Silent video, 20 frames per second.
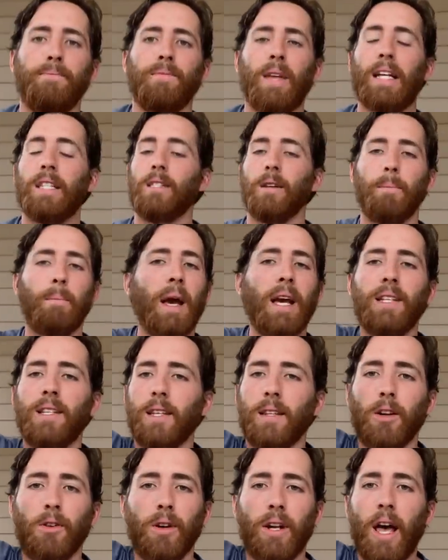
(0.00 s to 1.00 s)
It's
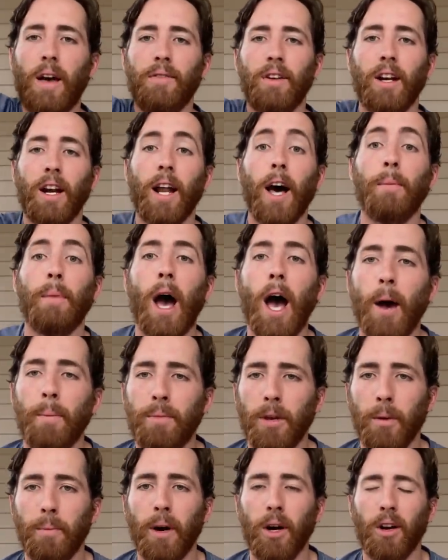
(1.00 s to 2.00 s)
amazing they're in heaven, and I'm
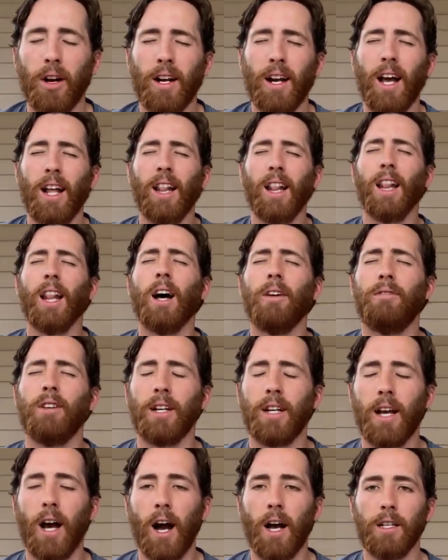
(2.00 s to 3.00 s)
happy about it, and I love
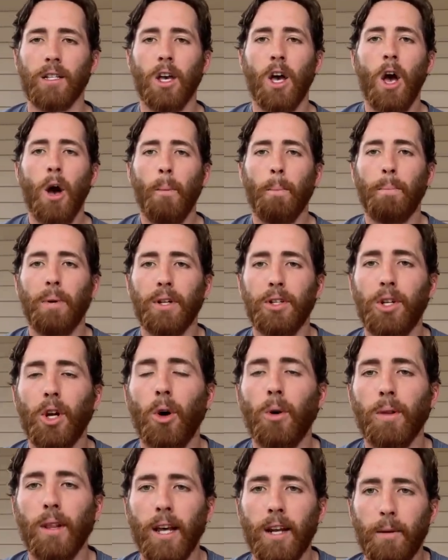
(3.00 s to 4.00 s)
it, guys. But
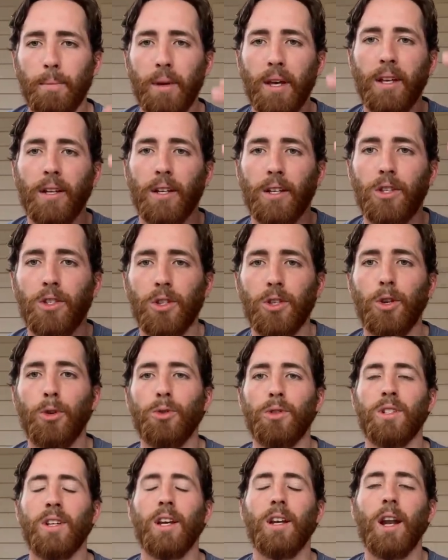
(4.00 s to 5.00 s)
don't let it be an
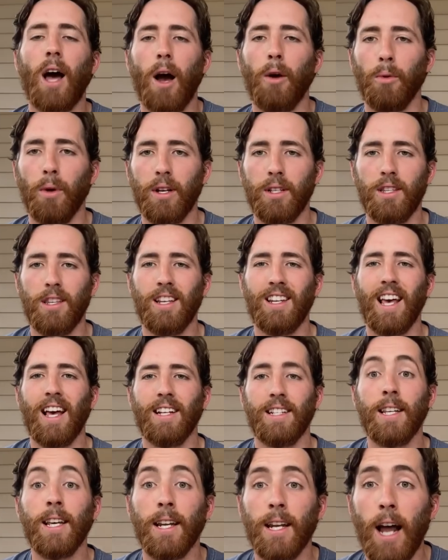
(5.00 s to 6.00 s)
excuse to not raise the
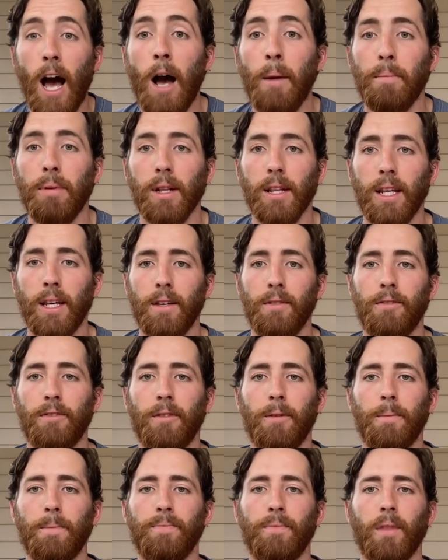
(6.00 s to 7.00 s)
dead, to not believe.
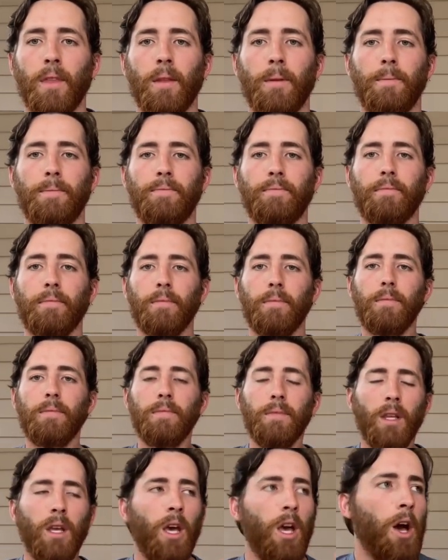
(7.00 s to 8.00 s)

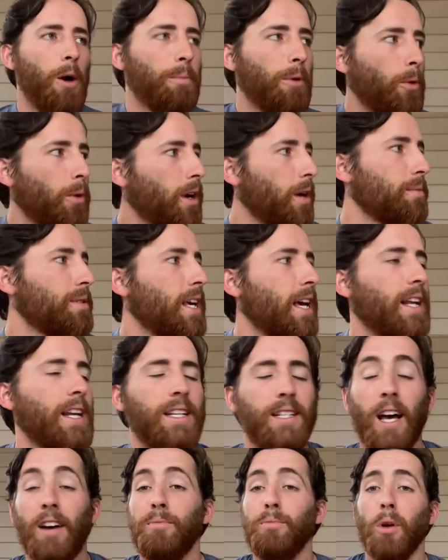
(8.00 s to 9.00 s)
But what I'm saying
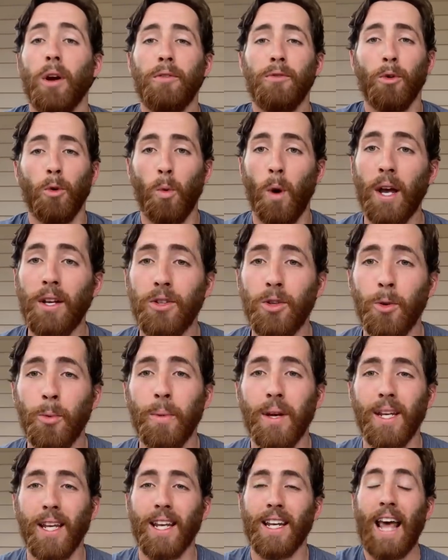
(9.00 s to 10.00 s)
is, I've prayed for way too
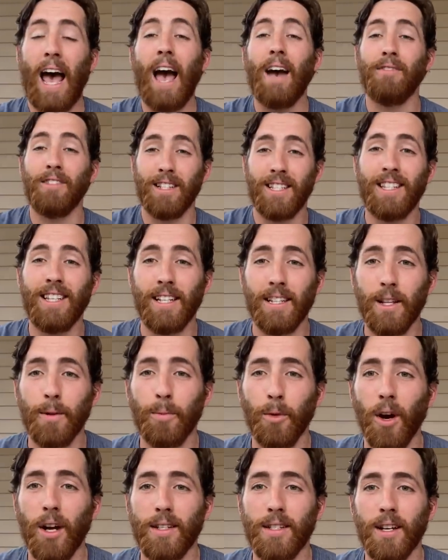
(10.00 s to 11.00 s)
many and haven't seen them
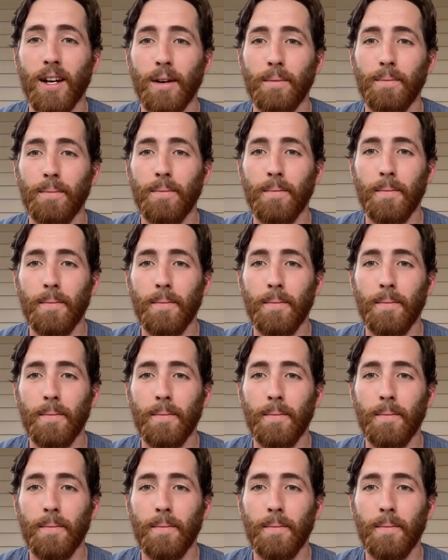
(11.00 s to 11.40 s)
raise up.